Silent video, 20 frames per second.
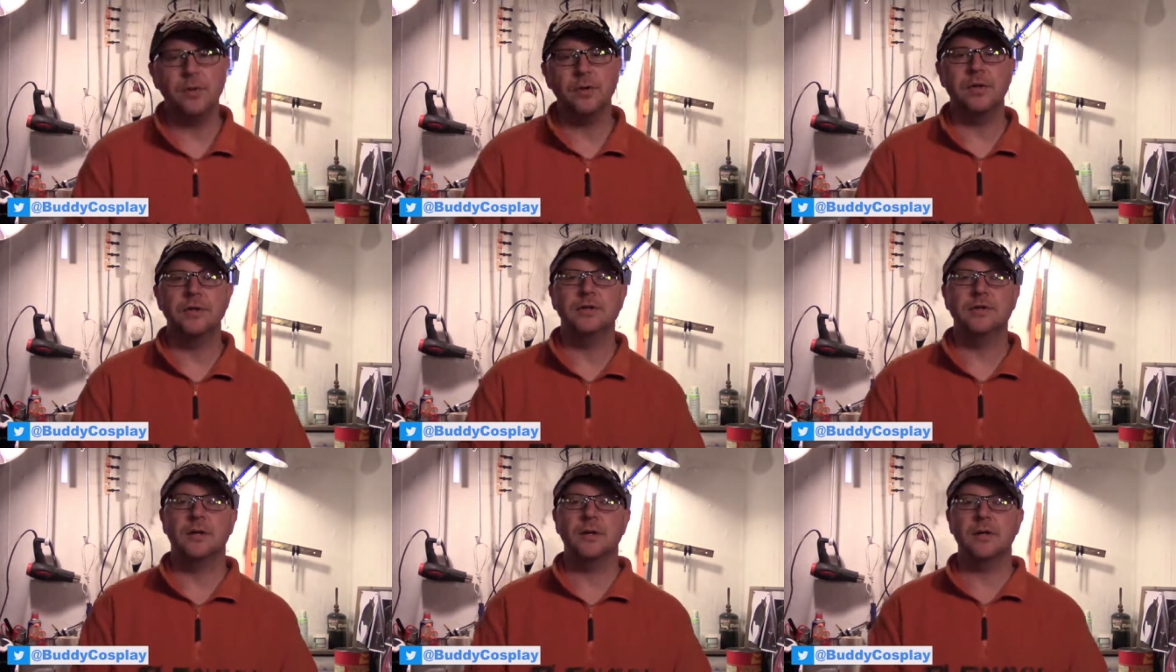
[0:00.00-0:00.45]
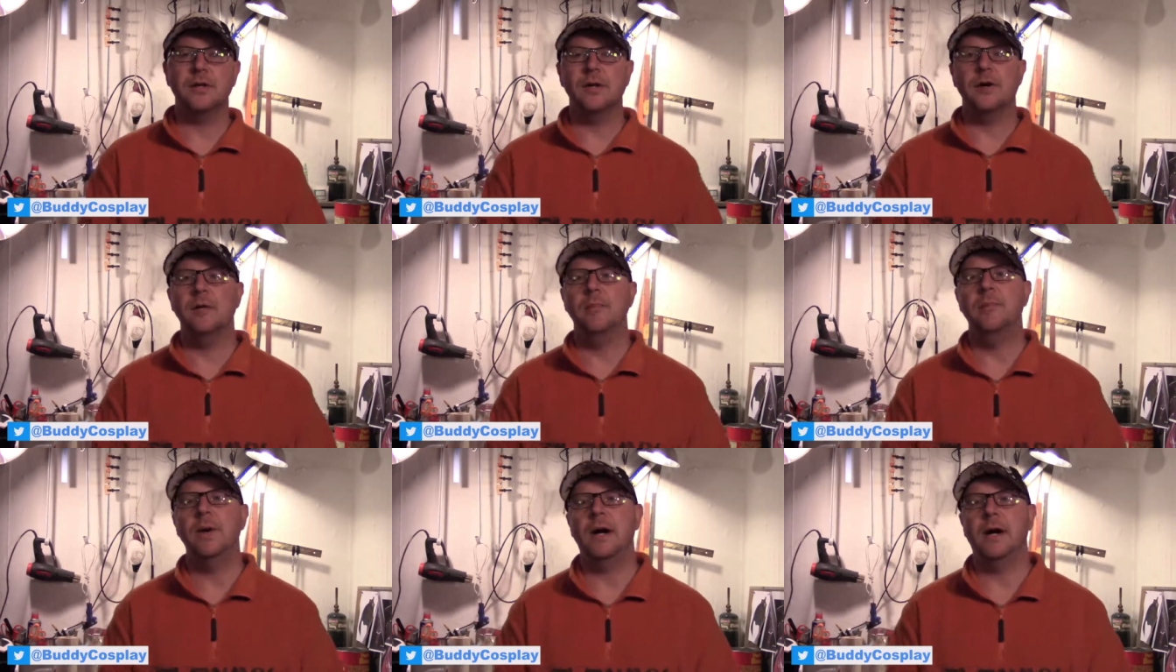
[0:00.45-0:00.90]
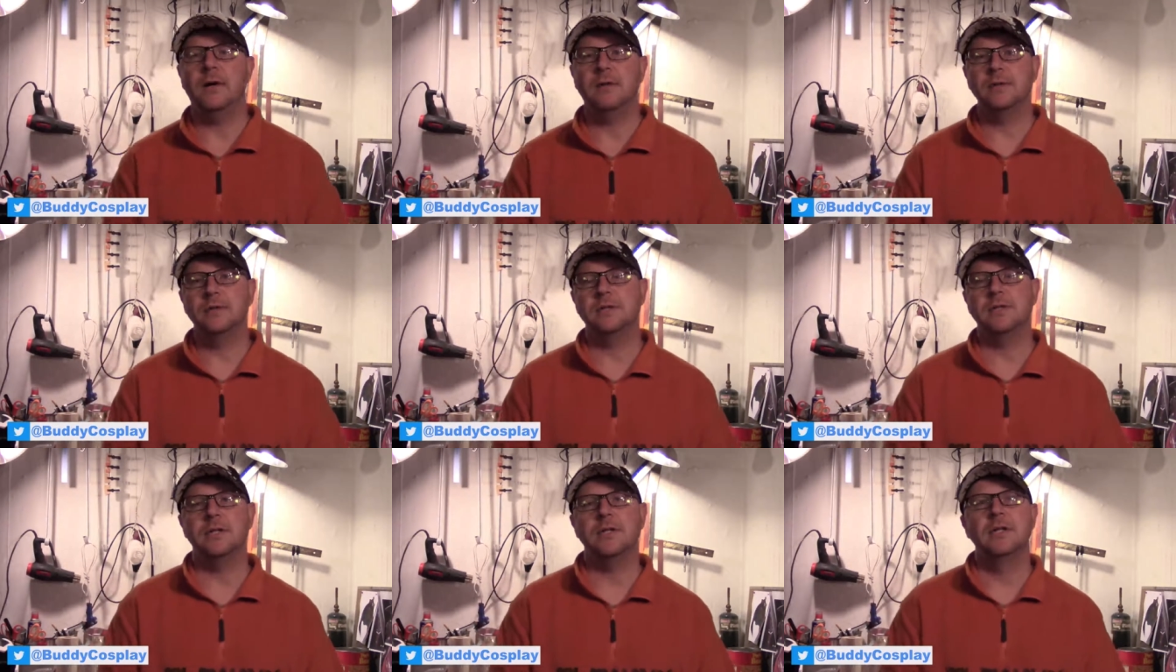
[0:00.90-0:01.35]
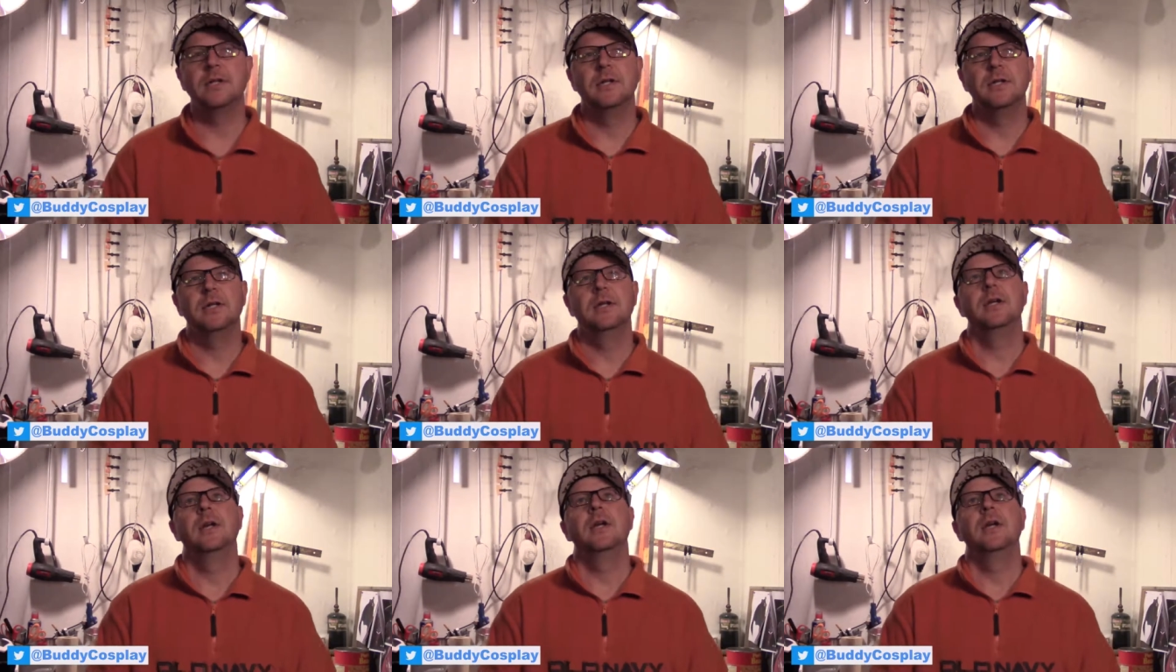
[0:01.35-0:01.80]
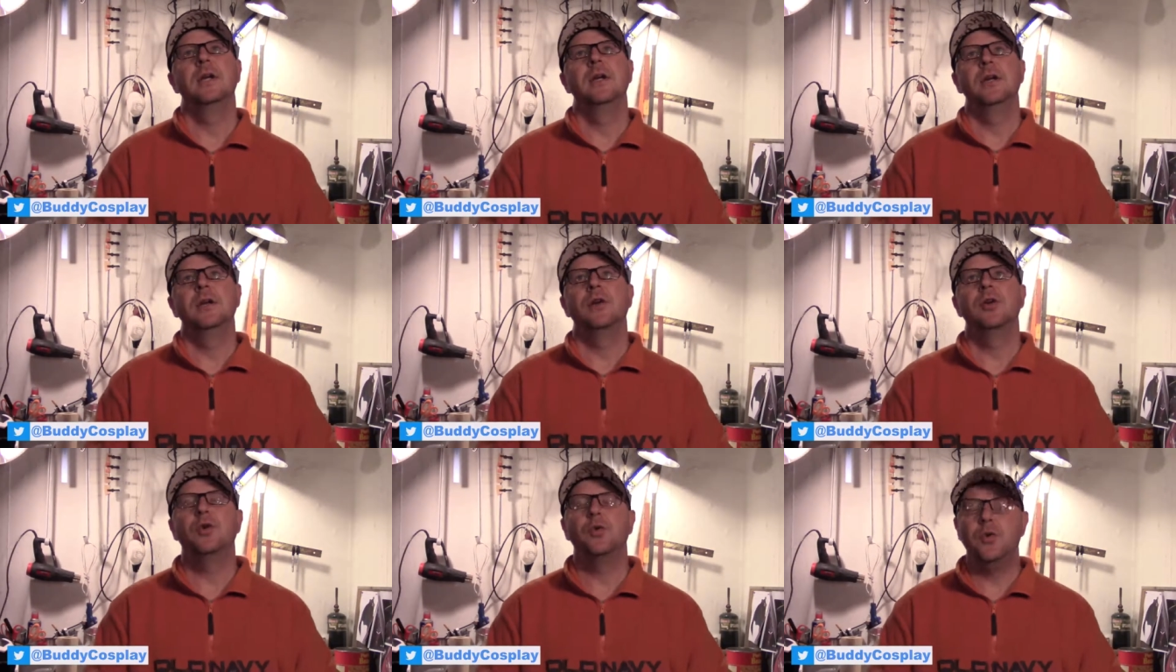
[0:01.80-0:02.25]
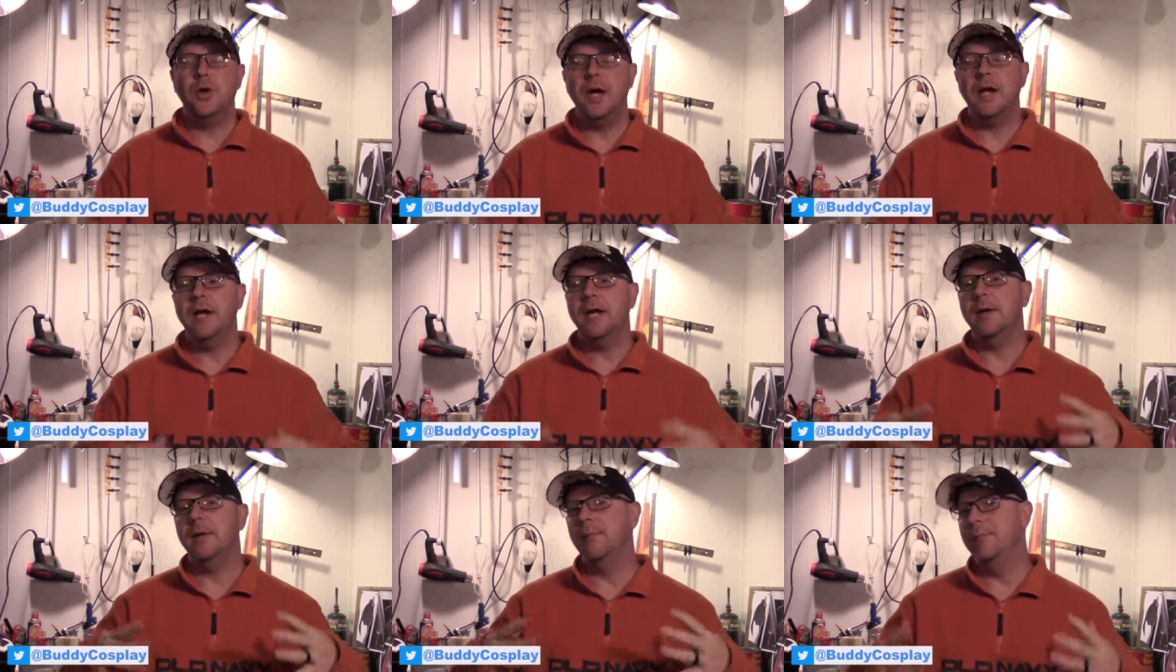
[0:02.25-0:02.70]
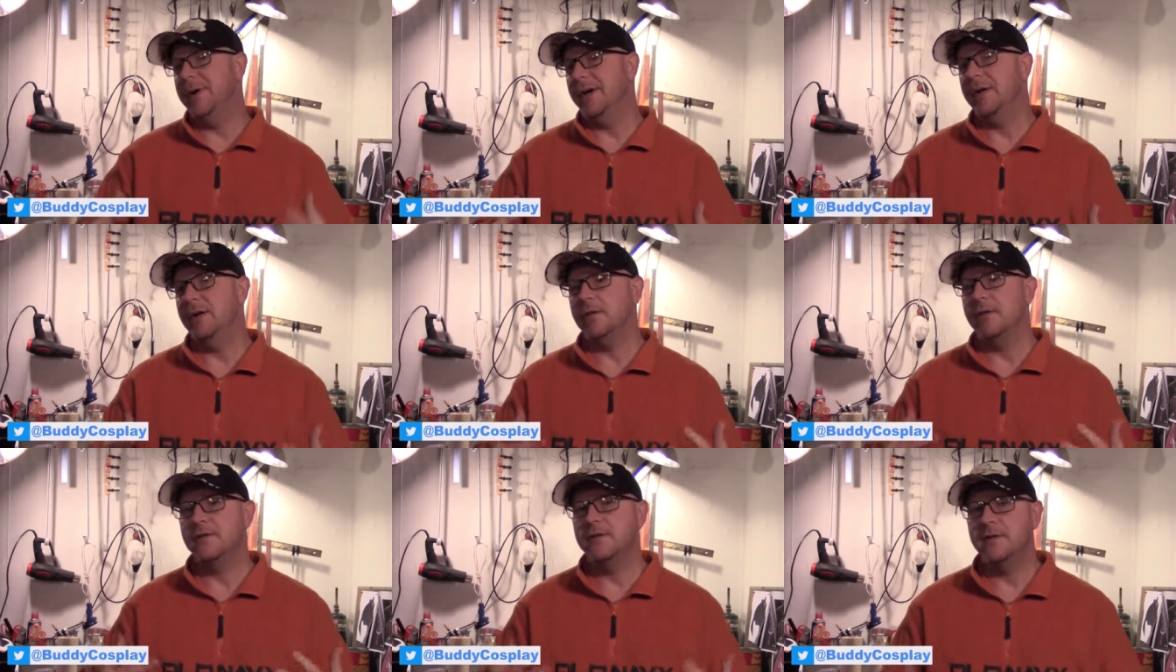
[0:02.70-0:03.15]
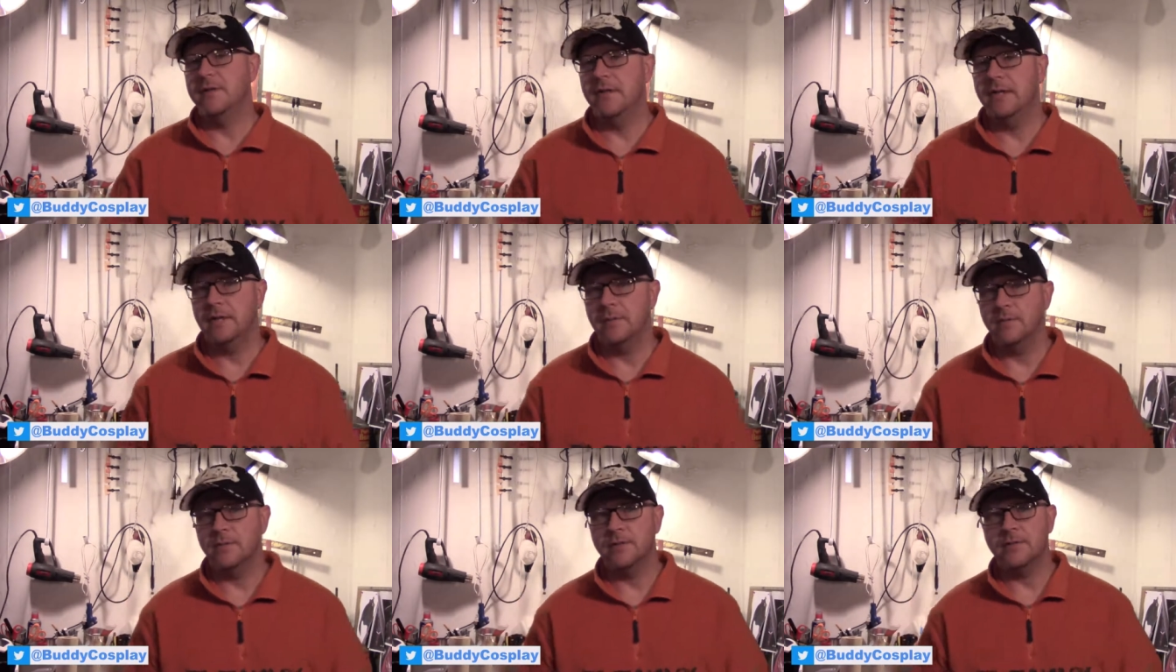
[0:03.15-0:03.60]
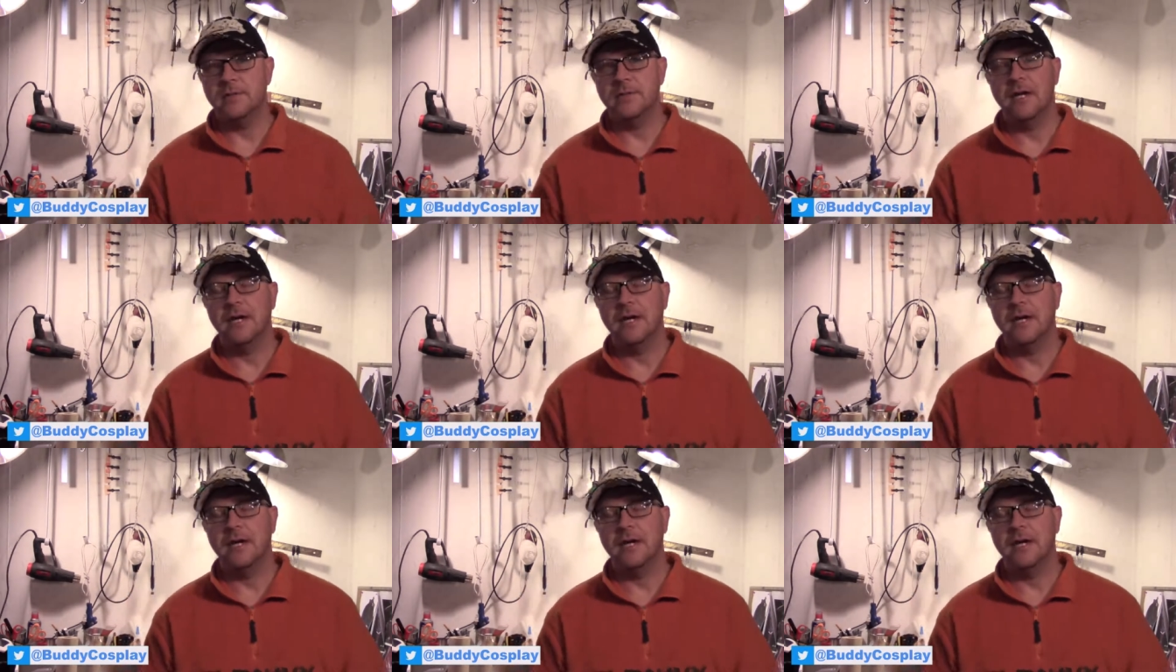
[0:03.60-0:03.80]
going to talk about creating better seams.